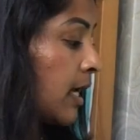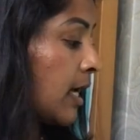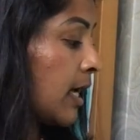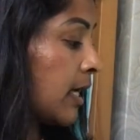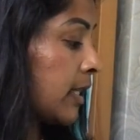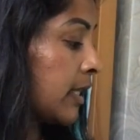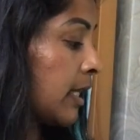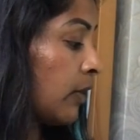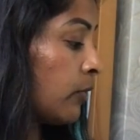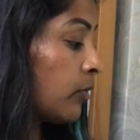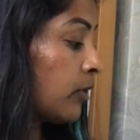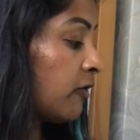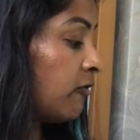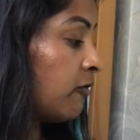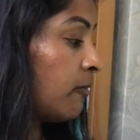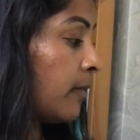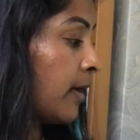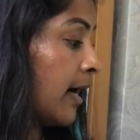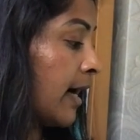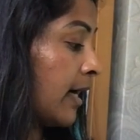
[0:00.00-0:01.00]
and that would give you
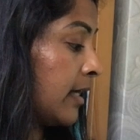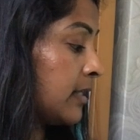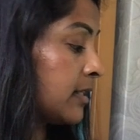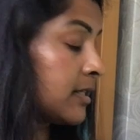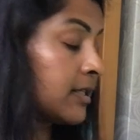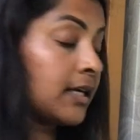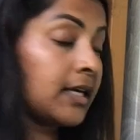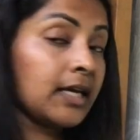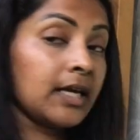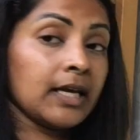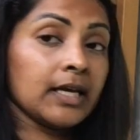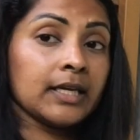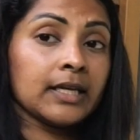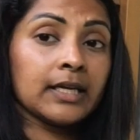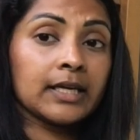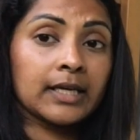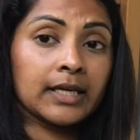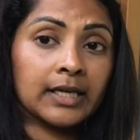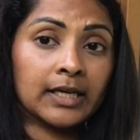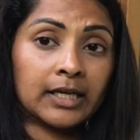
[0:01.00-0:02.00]
my answer in
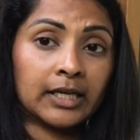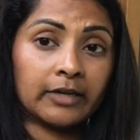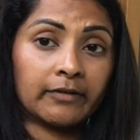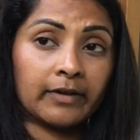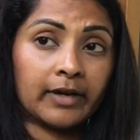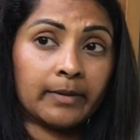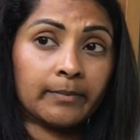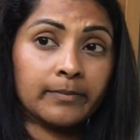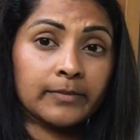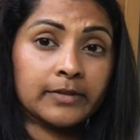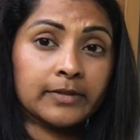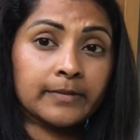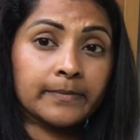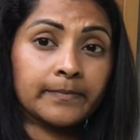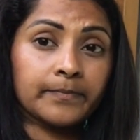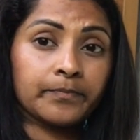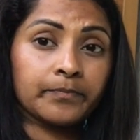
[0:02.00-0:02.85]
kilograms.